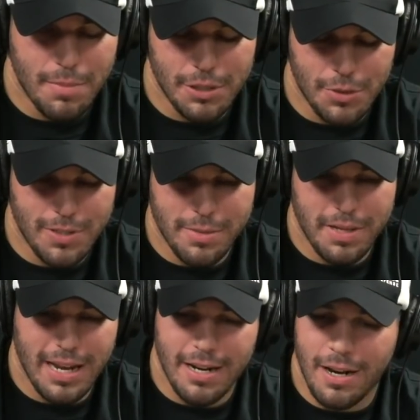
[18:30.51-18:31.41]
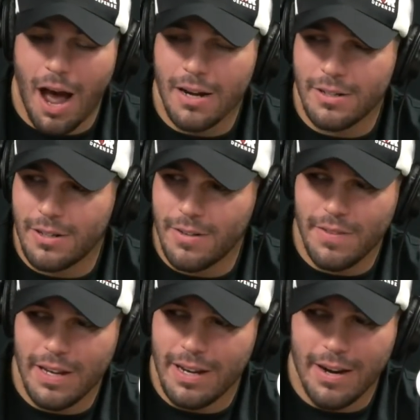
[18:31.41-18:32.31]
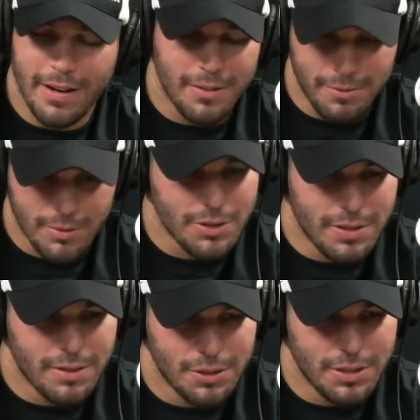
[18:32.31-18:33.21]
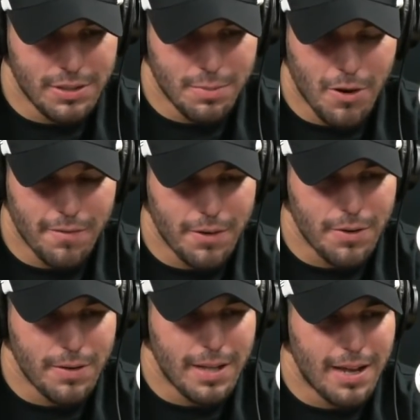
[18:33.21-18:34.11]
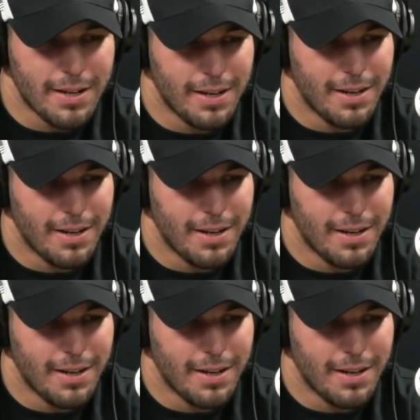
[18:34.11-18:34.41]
but she wants to be like a doctor or a veterinarian, which she's smart for doing that.